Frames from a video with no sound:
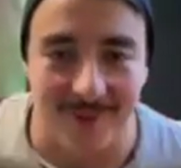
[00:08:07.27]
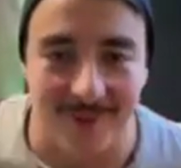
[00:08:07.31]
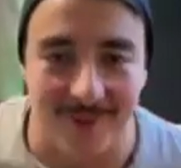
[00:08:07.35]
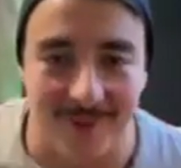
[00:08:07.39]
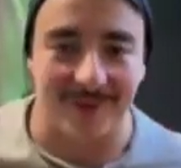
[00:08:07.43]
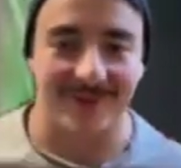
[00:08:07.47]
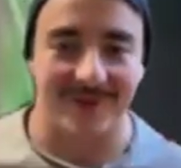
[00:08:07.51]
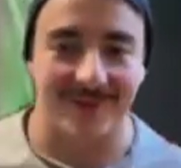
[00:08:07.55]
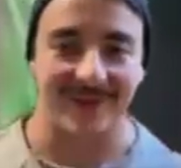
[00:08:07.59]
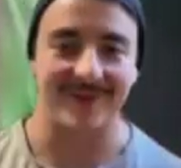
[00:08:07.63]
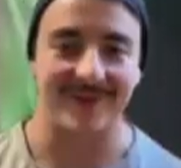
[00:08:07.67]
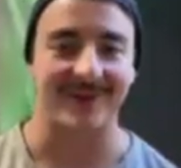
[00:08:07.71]
remembered
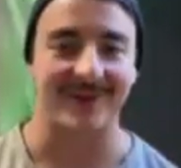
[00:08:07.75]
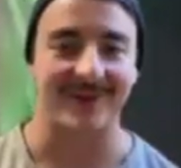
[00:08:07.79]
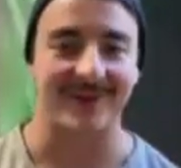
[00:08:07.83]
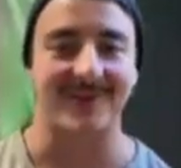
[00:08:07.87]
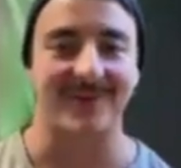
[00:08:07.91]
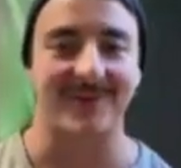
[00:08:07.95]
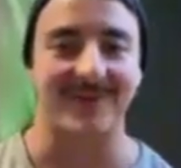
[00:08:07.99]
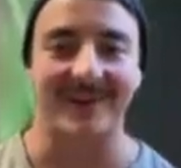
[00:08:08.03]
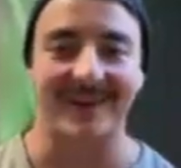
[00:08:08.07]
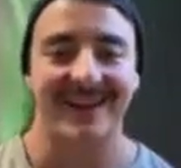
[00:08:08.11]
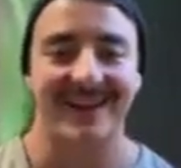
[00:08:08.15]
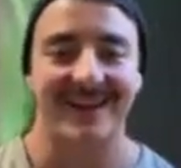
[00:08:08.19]
his Instagram.
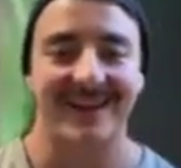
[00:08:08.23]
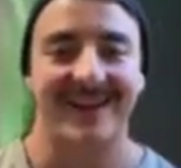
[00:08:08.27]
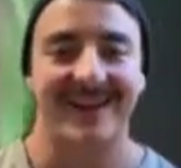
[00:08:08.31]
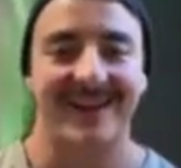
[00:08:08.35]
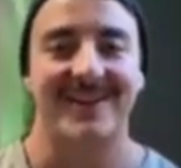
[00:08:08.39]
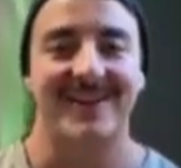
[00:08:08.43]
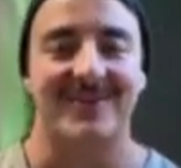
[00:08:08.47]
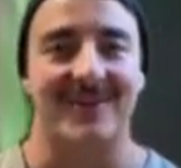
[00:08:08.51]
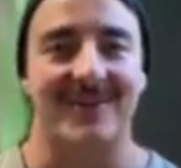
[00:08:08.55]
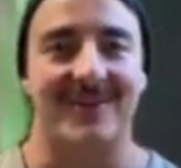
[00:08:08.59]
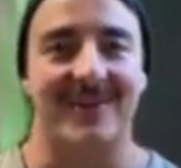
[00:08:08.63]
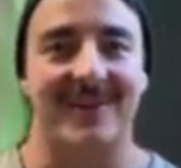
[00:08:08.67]
But
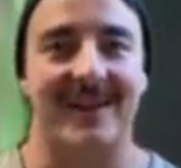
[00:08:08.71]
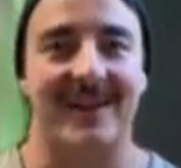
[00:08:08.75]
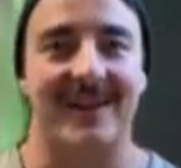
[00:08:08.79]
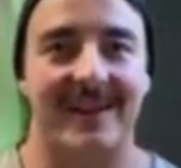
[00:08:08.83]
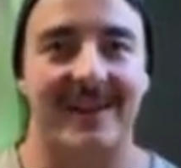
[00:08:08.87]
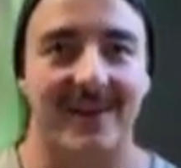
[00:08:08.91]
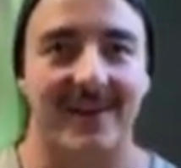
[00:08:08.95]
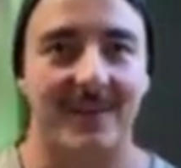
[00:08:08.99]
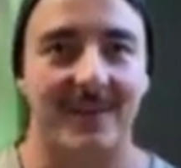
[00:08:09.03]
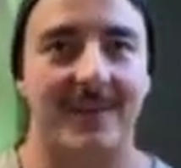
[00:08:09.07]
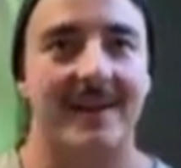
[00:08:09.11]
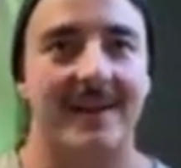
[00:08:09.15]
so
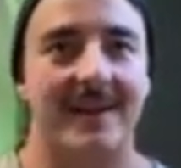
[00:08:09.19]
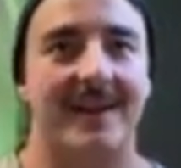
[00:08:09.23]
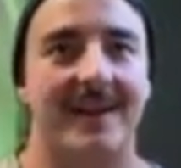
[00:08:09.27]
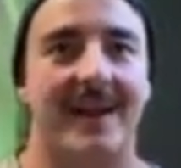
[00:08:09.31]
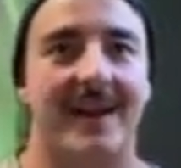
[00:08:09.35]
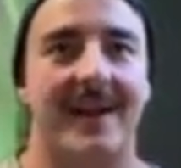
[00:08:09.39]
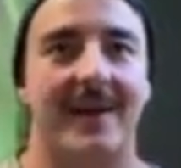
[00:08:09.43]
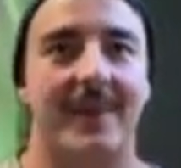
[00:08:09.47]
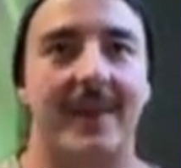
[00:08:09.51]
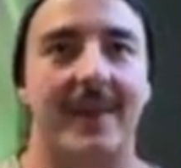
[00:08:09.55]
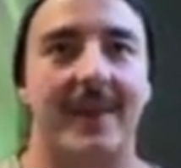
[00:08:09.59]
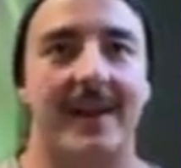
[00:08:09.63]
him,
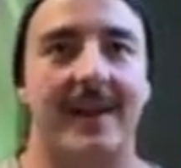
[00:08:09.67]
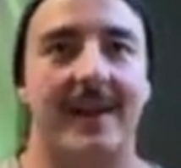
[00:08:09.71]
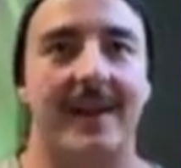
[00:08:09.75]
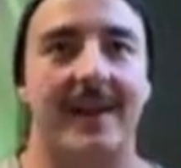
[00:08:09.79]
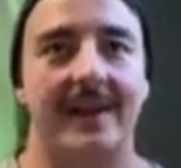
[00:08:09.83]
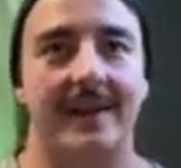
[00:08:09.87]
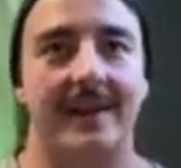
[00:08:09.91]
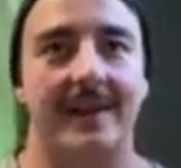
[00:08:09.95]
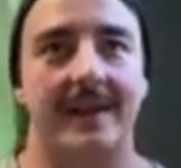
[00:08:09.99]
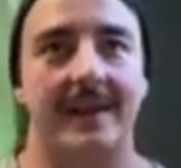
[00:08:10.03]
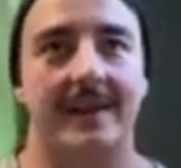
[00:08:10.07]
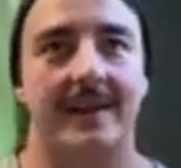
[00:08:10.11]
and
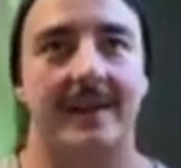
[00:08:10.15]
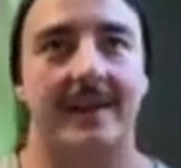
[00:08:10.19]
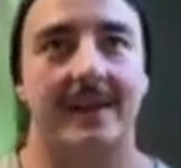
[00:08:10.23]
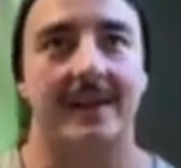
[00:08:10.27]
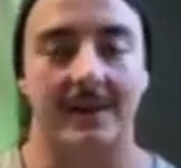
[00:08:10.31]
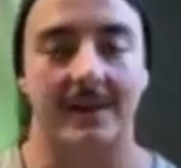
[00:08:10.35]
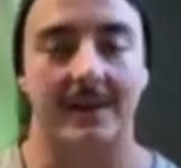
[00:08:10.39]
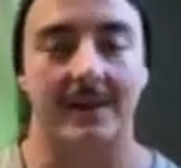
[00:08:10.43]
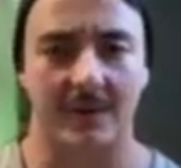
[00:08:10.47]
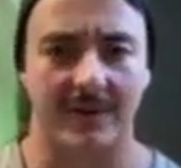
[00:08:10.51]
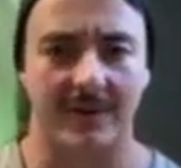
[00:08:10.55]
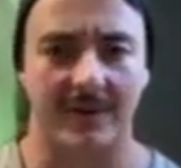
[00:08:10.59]
then
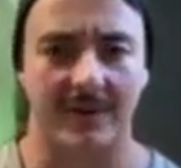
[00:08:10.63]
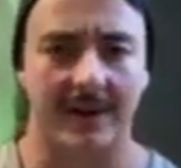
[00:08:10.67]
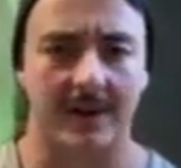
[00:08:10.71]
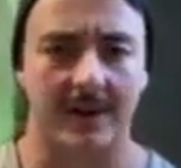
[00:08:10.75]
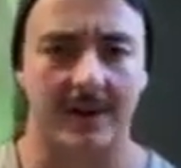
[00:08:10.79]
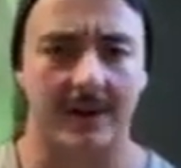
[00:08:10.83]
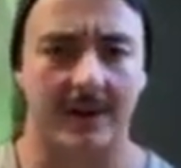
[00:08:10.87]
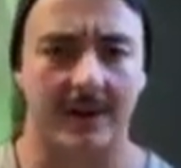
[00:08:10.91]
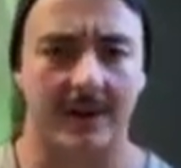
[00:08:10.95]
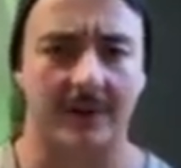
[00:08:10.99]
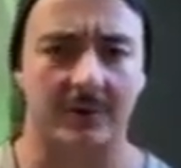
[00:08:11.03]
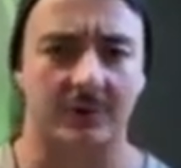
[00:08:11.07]
he was
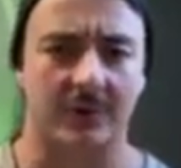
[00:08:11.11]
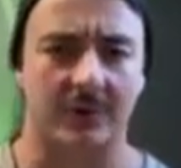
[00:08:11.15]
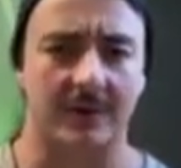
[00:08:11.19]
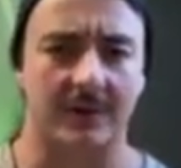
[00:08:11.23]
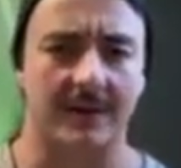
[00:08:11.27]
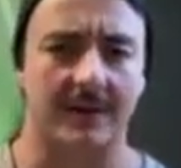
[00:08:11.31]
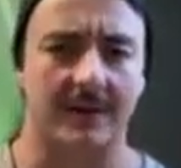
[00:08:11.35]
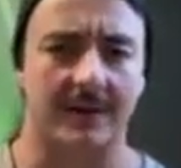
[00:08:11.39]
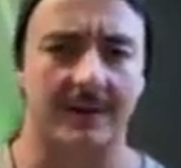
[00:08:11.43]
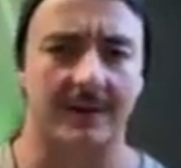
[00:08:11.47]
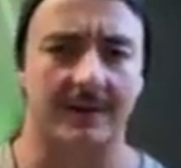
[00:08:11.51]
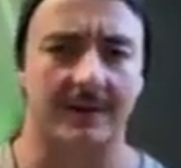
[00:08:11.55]
there like
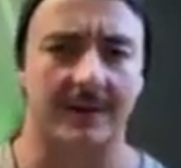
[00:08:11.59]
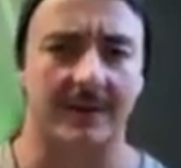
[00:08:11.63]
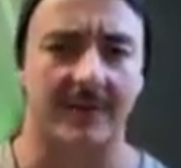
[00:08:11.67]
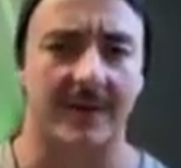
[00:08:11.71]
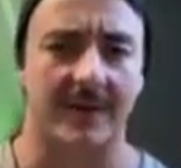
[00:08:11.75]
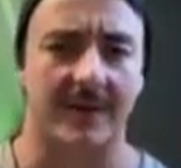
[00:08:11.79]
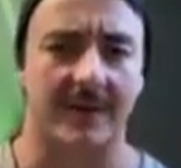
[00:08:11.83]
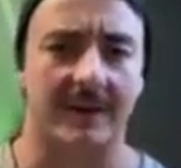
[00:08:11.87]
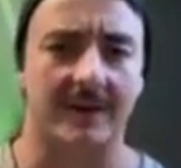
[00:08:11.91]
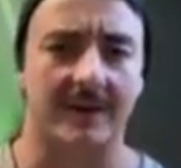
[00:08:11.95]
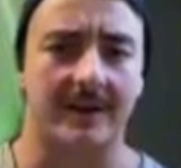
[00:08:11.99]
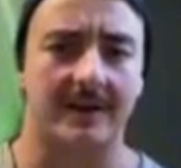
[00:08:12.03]
during the
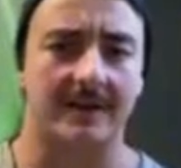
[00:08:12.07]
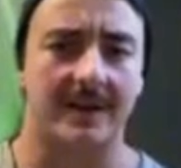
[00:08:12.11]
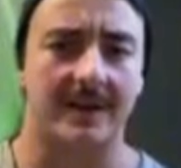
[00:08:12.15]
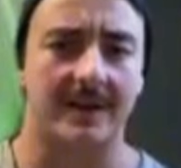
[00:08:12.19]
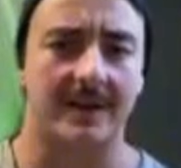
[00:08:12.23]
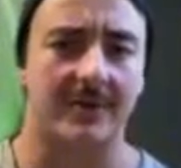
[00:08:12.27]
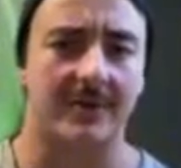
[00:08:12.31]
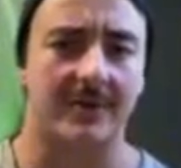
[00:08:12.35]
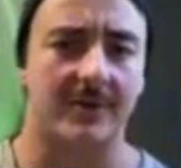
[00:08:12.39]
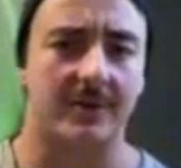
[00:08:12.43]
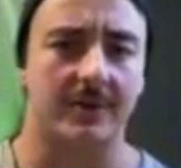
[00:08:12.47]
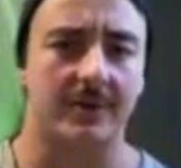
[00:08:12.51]
Seneca
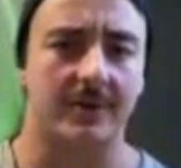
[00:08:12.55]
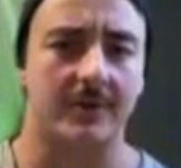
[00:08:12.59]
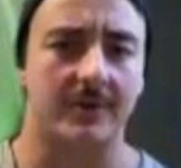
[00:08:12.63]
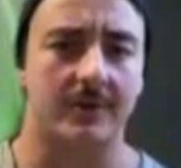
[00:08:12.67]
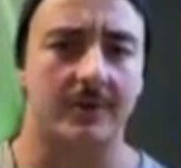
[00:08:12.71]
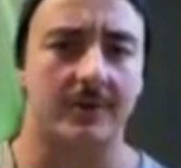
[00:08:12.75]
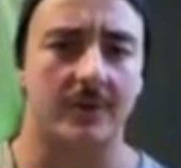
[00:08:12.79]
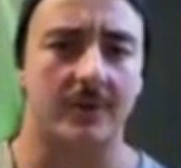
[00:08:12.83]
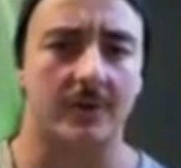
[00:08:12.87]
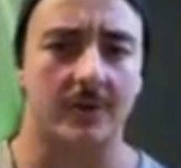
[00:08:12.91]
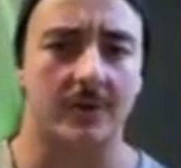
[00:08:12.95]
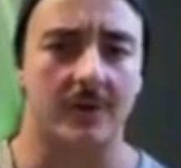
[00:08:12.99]
days
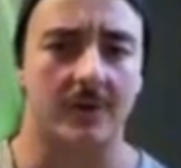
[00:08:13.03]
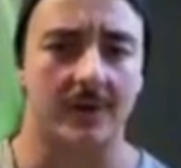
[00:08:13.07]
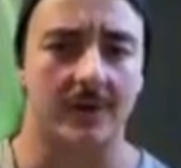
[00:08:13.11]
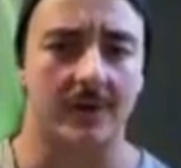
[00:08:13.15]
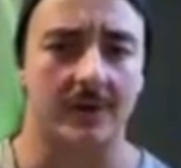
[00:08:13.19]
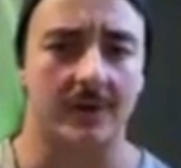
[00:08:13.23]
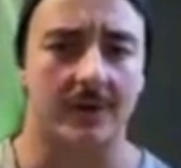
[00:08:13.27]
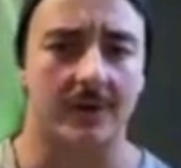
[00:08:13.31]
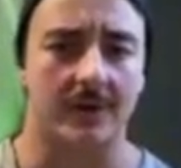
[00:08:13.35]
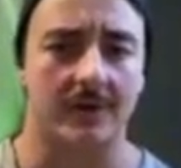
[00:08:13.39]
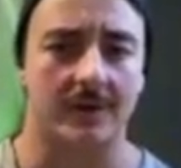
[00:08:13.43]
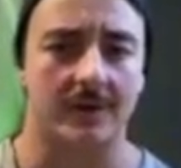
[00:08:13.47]
too,
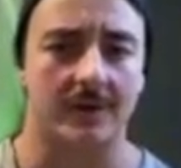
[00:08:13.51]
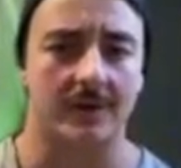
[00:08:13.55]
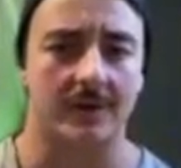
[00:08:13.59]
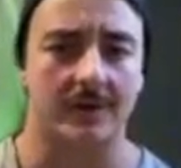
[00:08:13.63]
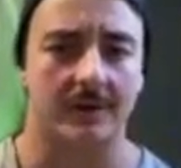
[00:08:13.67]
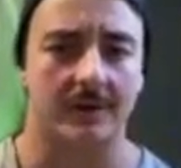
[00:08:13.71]
or